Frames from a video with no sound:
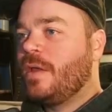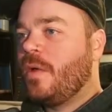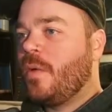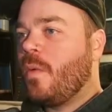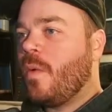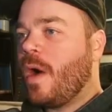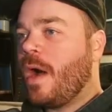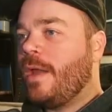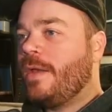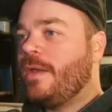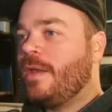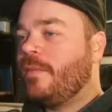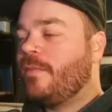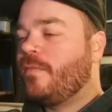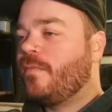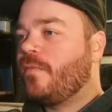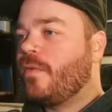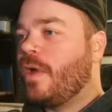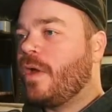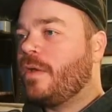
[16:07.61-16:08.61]
Wind up
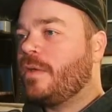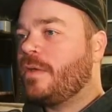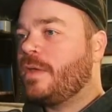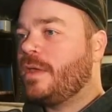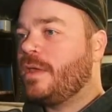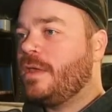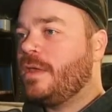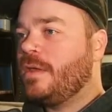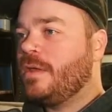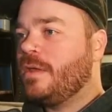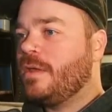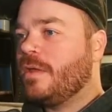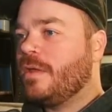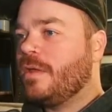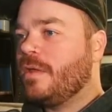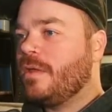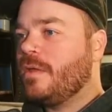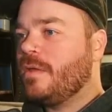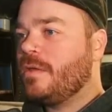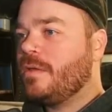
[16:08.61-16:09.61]
front
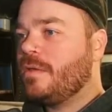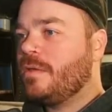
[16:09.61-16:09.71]
heel.